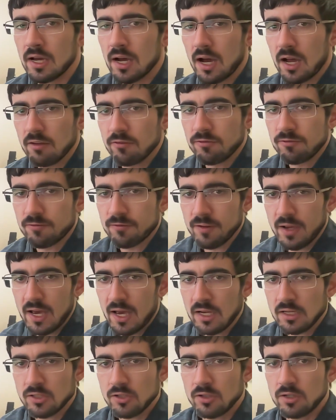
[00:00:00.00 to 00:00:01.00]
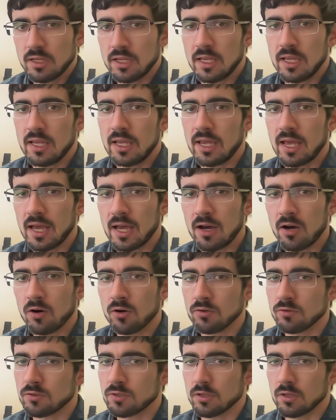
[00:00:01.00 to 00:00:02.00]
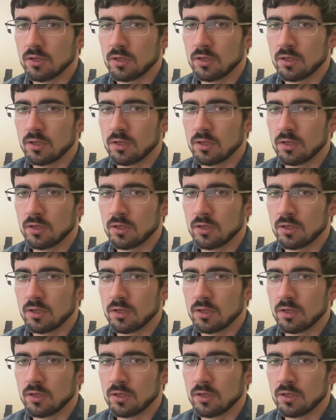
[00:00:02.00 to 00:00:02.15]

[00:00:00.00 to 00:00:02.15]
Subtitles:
I factored it out.